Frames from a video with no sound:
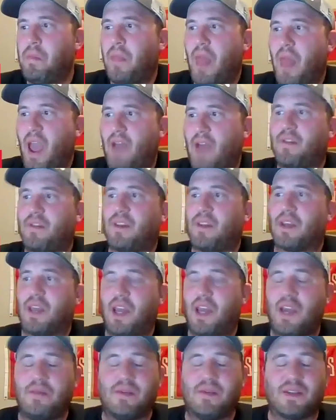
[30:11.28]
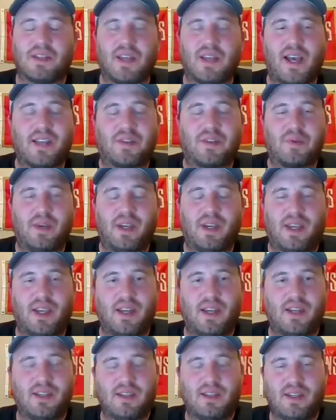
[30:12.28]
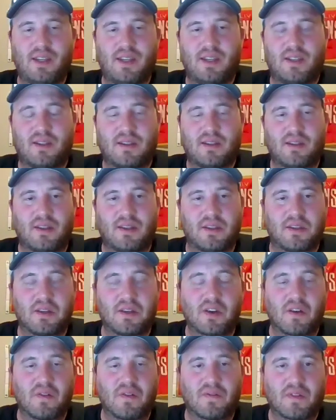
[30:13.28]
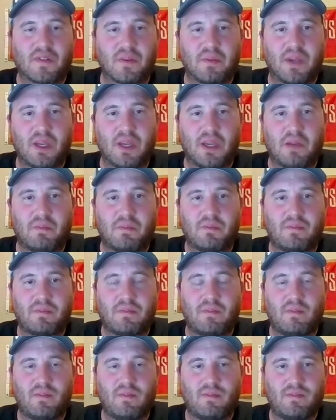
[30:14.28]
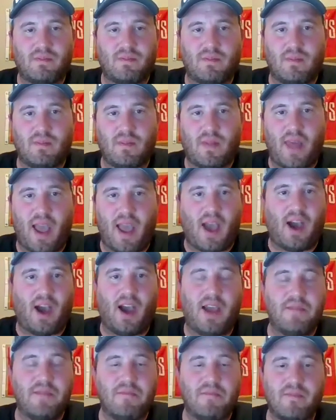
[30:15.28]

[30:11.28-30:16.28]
After the game this last weekend, does he deserve to be that high?